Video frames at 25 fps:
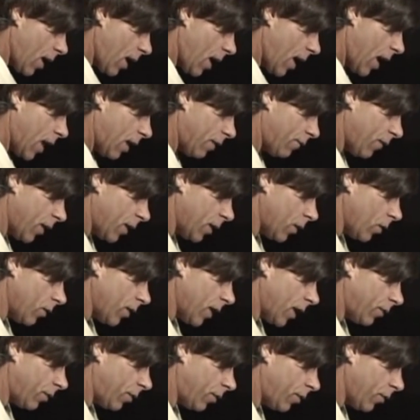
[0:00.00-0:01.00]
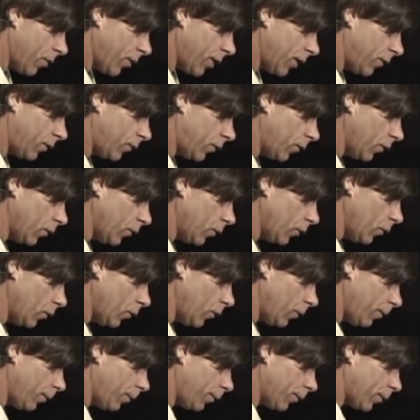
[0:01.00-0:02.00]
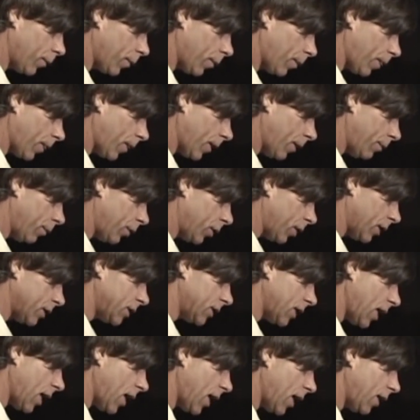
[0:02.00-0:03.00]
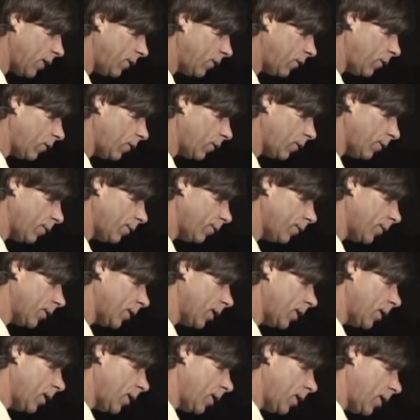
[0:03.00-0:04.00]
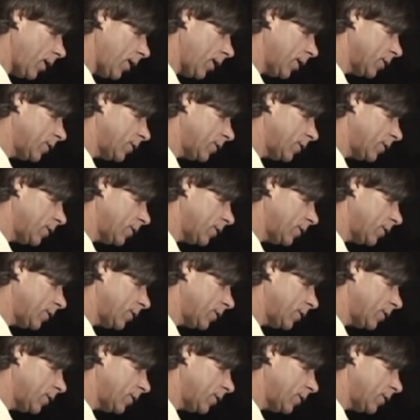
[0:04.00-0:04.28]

And if I know that 32 plus 8 is